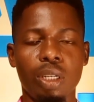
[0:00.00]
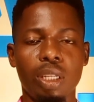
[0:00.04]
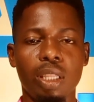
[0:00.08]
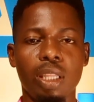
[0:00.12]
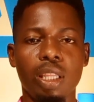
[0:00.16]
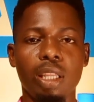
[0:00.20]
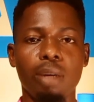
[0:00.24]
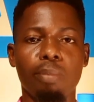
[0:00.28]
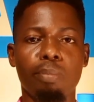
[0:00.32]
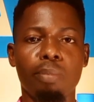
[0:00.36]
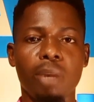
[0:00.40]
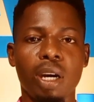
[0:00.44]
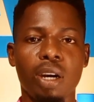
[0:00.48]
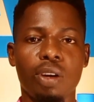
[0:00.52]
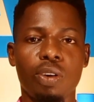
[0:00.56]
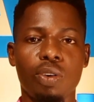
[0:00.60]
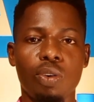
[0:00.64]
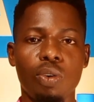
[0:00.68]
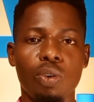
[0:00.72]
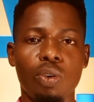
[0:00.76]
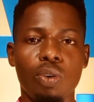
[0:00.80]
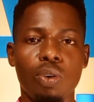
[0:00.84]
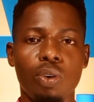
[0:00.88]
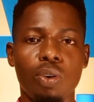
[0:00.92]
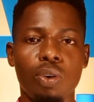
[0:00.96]
the
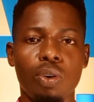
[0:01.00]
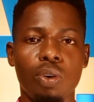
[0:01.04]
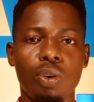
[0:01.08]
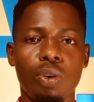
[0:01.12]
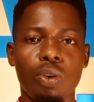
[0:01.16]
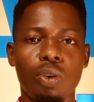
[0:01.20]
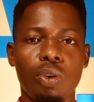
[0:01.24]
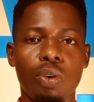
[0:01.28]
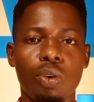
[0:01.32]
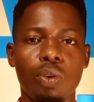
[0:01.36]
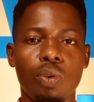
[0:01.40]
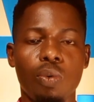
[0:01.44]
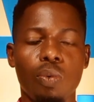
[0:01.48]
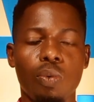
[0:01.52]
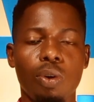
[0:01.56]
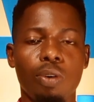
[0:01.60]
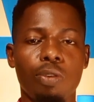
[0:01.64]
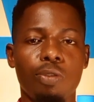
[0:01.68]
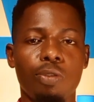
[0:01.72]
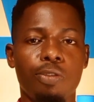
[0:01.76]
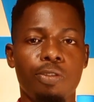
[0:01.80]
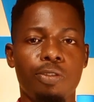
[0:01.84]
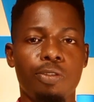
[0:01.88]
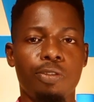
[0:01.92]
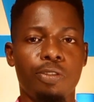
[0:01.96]
mako will
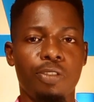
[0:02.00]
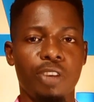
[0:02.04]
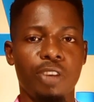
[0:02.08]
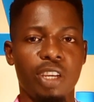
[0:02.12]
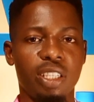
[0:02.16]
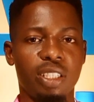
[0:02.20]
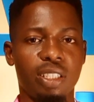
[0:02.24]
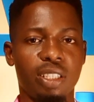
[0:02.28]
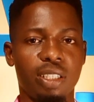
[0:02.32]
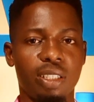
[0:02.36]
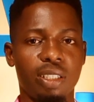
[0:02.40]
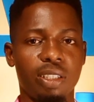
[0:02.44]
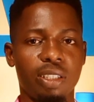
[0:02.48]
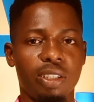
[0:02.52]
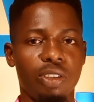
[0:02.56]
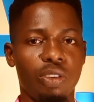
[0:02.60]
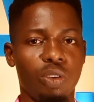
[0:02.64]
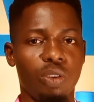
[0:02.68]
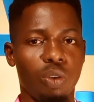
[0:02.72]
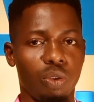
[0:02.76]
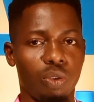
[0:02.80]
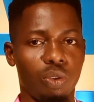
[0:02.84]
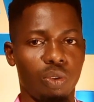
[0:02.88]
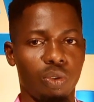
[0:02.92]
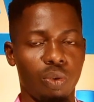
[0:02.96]
face
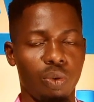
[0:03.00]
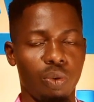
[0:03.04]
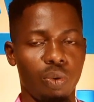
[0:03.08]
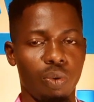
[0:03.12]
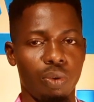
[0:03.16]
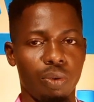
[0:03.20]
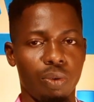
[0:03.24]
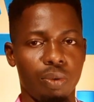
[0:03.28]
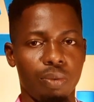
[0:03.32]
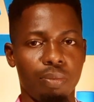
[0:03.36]
your sole,